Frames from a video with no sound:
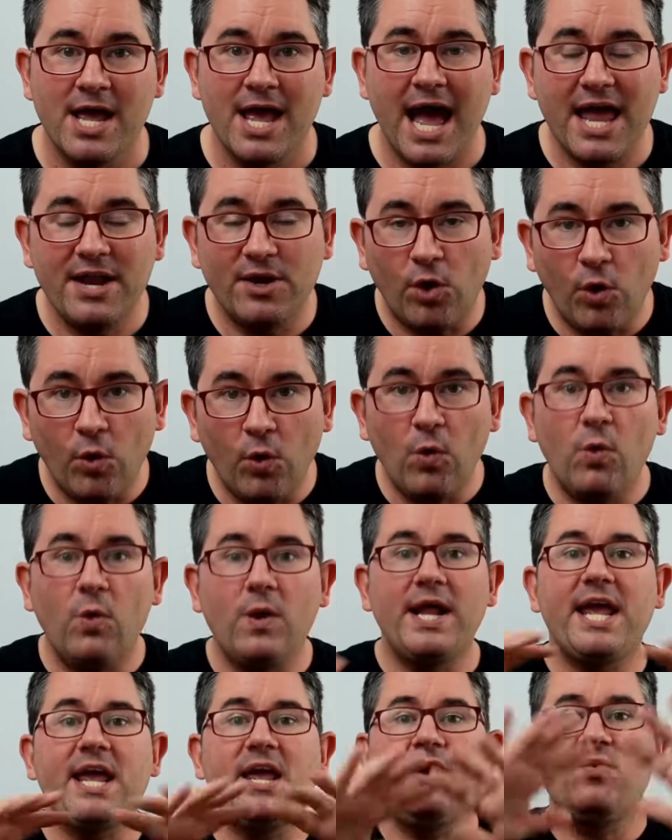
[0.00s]
an all
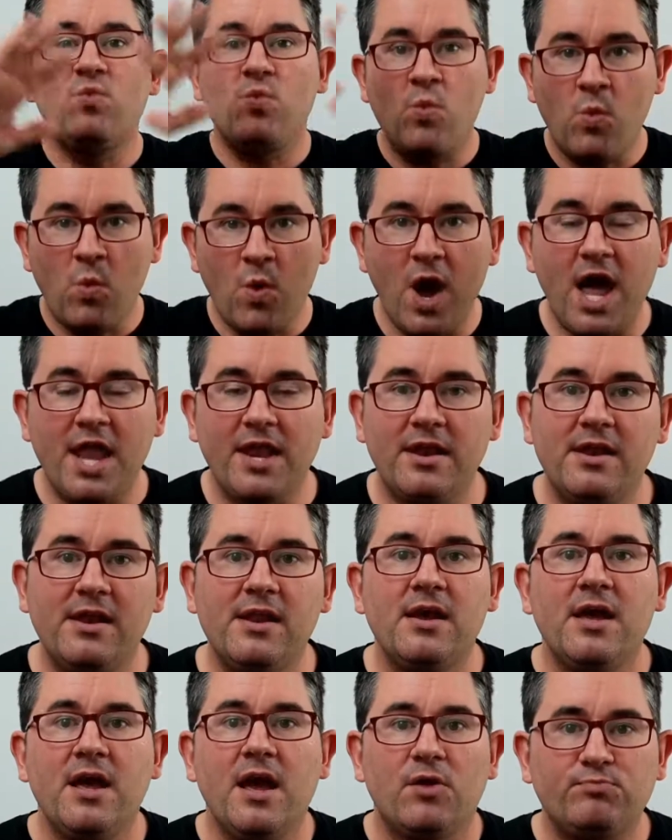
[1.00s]
in one
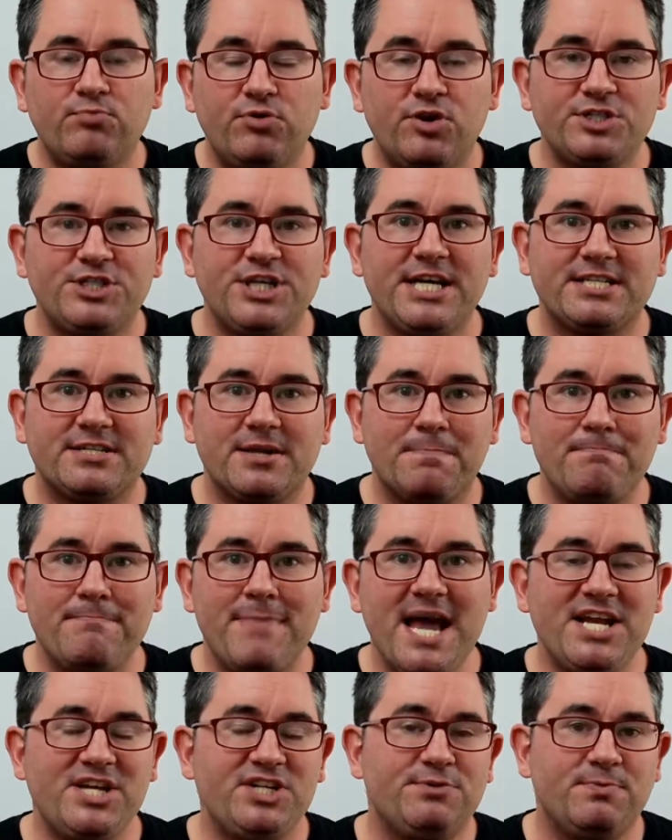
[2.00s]
project
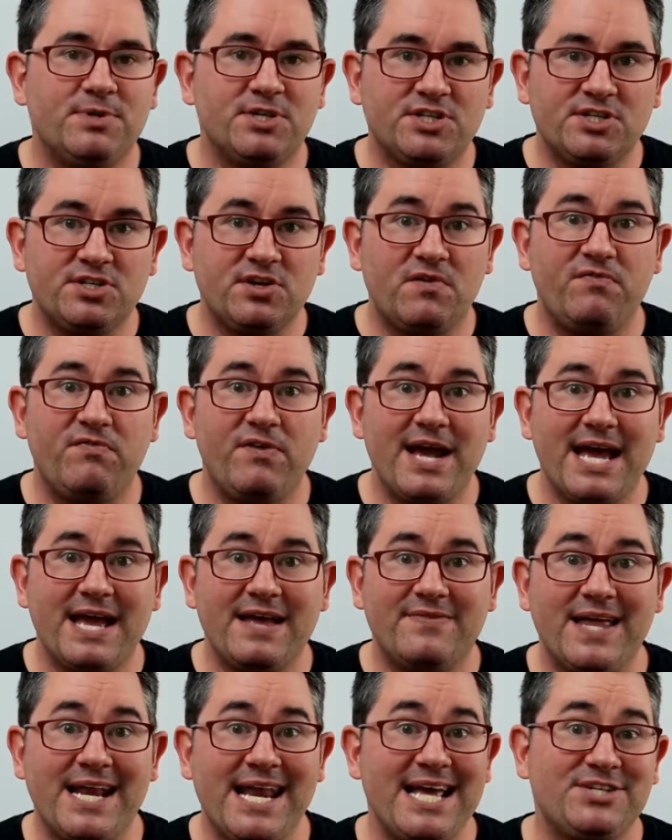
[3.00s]
management software
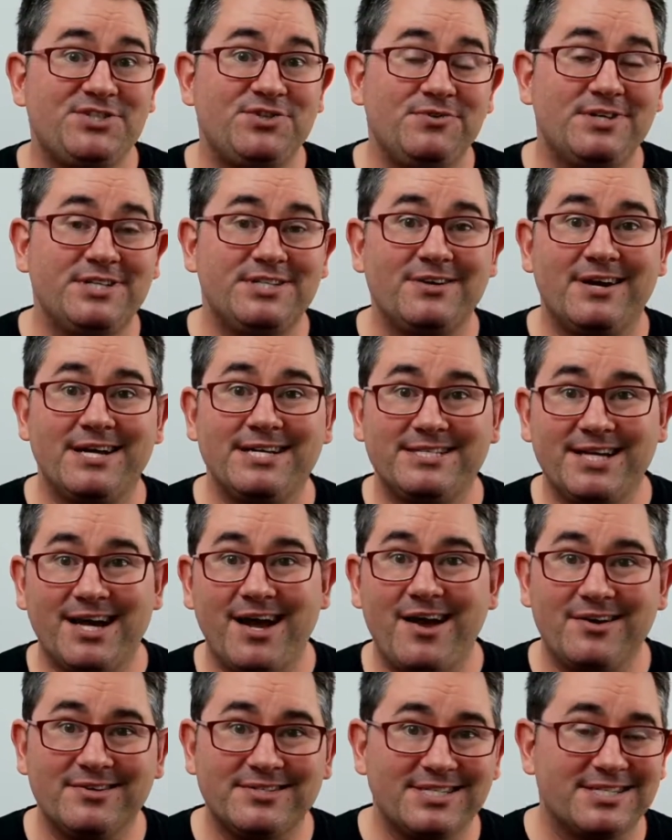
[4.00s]
that lets you design
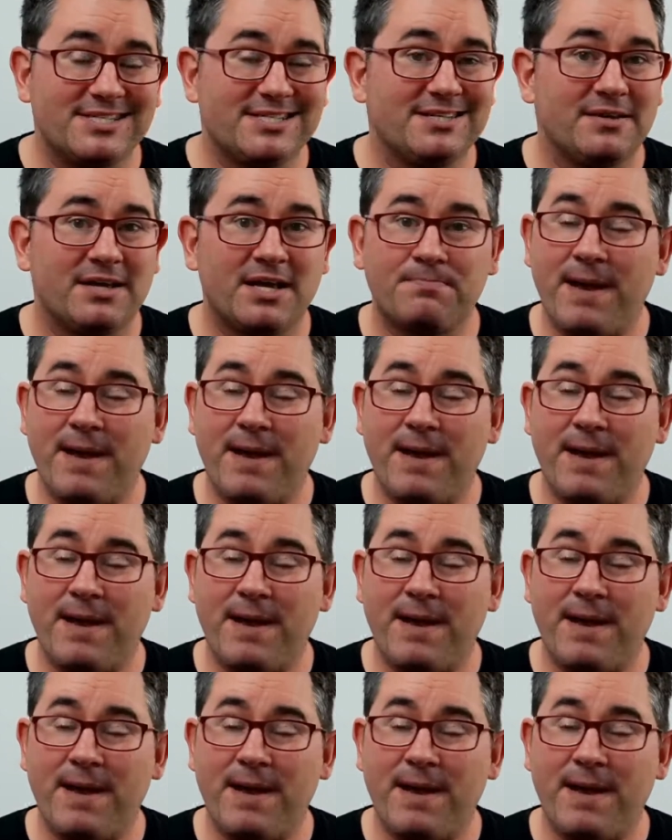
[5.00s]
tasks,